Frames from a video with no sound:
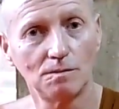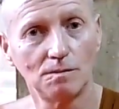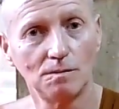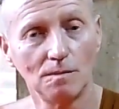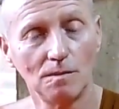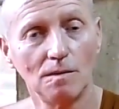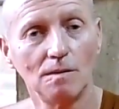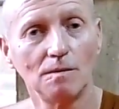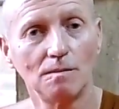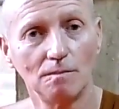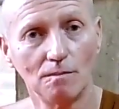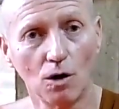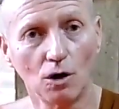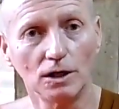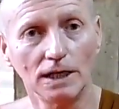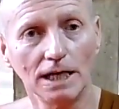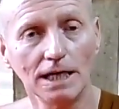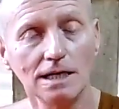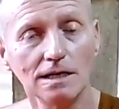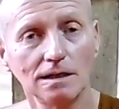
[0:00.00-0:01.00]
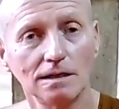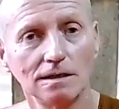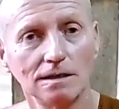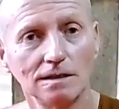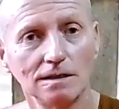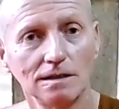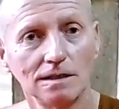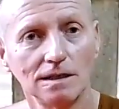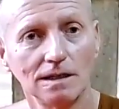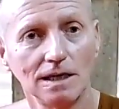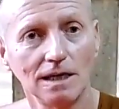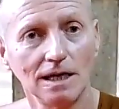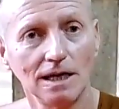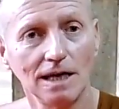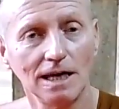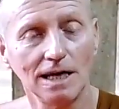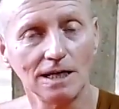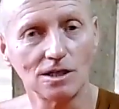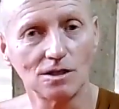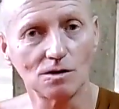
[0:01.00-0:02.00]
is more relaxed,
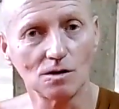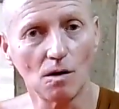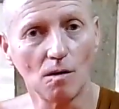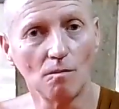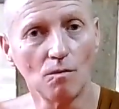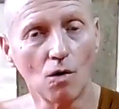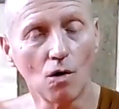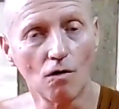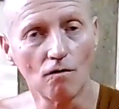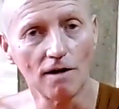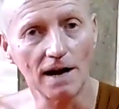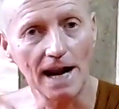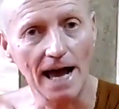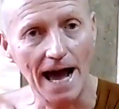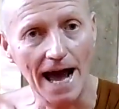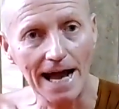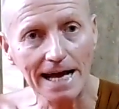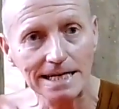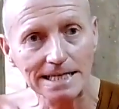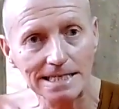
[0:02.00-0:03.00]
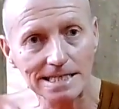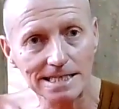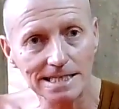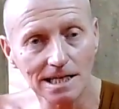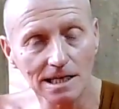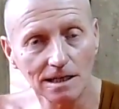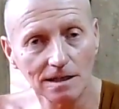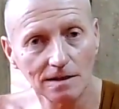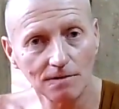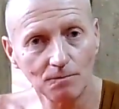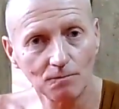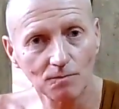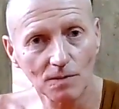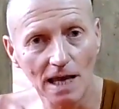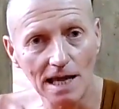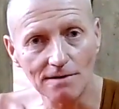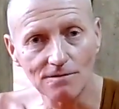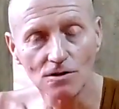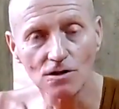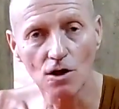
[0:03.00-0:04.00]
even though I'm doing something,
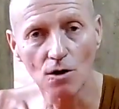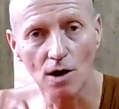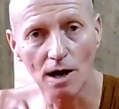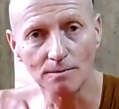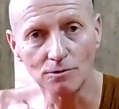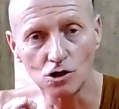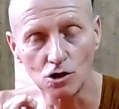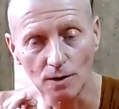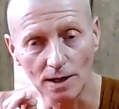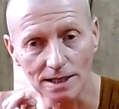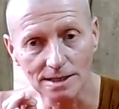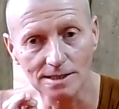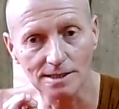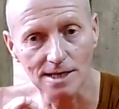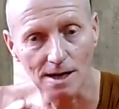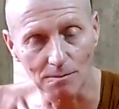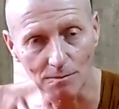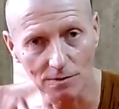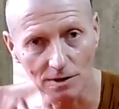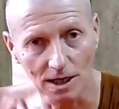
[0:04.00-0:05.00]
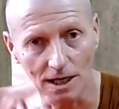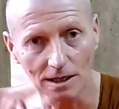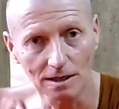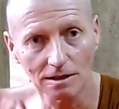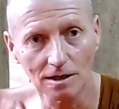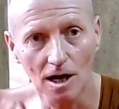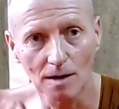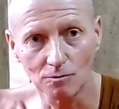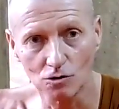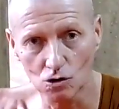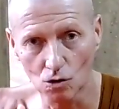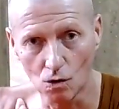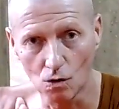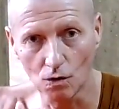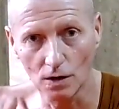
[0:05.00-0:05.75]
I'm talking and I'm thinking,